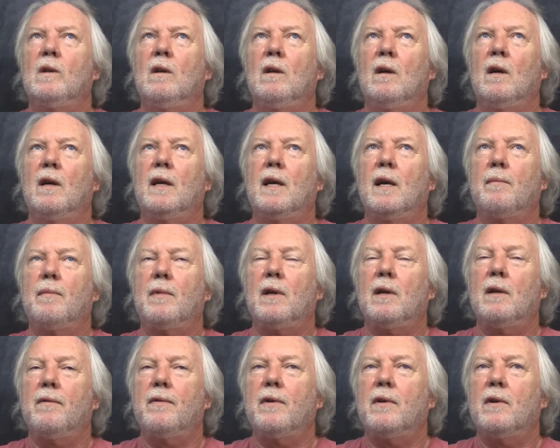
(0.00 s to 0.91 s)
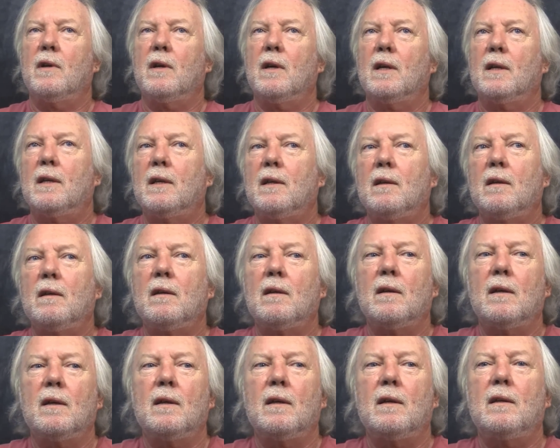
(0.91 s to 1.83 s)
I came to live here in
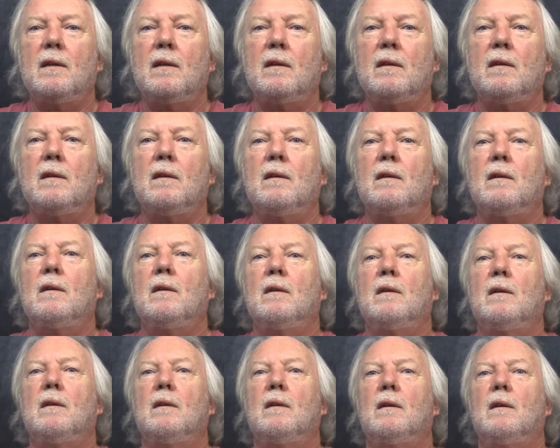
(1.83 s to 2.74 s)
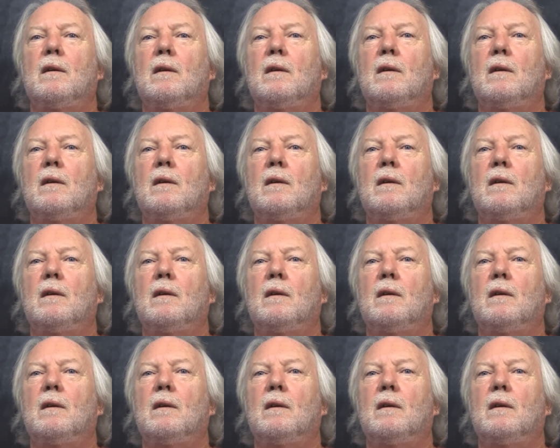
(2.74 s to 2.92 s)
1980,